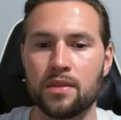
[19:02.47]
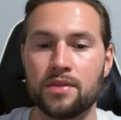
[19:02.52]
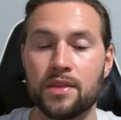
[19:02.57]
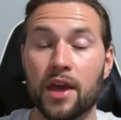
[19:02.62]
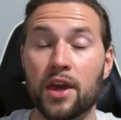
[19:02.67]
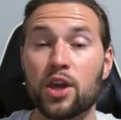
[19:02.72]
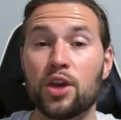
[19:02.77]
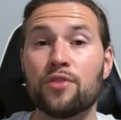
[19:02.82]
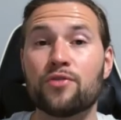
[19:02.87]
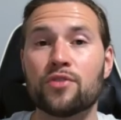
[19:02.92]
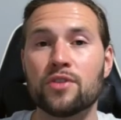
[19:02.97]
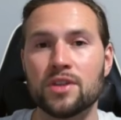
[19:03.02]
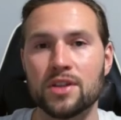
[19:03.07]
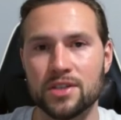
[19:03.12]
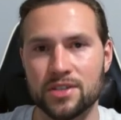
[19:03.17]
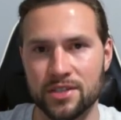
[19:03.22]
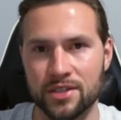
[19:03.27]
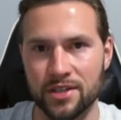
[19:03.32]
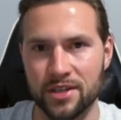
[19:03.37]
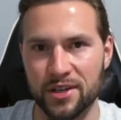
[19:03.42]
Thank you for
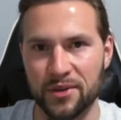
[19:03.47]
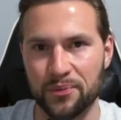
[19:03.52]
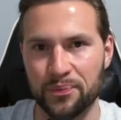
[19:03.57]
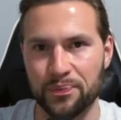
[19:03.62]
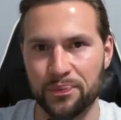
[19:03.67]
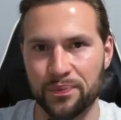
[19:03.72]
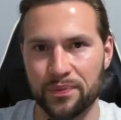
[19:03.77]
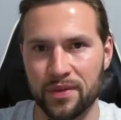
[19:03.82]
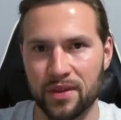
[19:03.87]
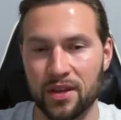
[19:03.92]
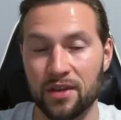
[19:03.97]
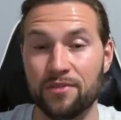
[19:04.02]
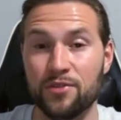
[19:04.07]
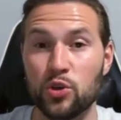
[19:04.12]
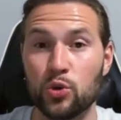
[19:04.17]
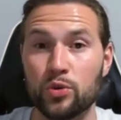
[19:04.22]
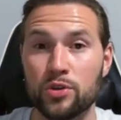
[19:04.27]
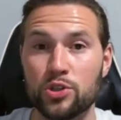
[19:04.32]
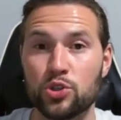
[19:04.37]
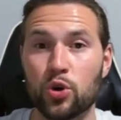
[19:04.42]
listening. If you
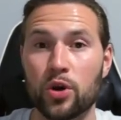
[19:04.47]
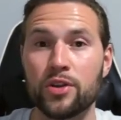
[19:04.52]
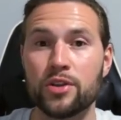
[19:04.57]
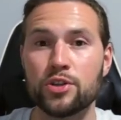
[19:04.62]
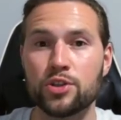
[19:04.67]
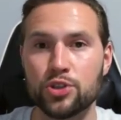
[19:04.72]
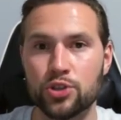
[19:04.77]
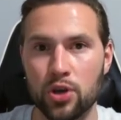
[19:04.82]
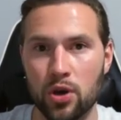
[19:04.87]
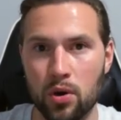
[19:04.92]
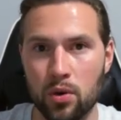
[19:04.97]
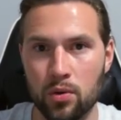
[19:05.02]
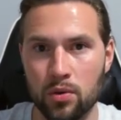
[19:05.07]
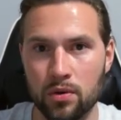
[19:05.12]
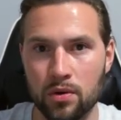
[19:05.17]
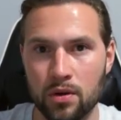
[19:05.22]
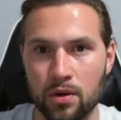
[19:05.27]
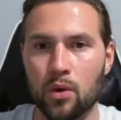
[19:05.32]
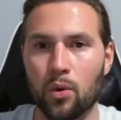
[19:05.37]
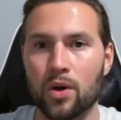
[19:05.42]
enjoyed the show
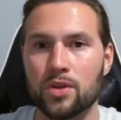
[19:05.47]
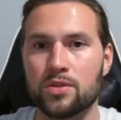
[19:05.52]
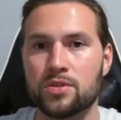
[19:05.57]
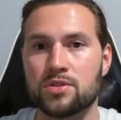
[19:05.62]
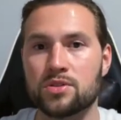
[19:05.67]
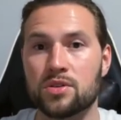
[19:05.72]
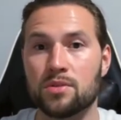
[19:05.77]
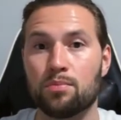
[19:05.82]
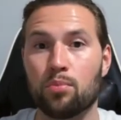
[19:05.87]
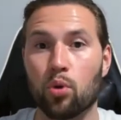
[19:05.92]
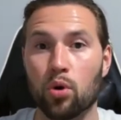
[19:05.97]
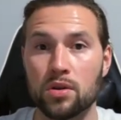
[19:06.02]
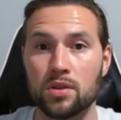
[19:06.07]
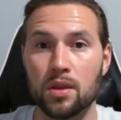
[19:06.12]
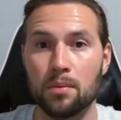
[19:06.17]
and want to support the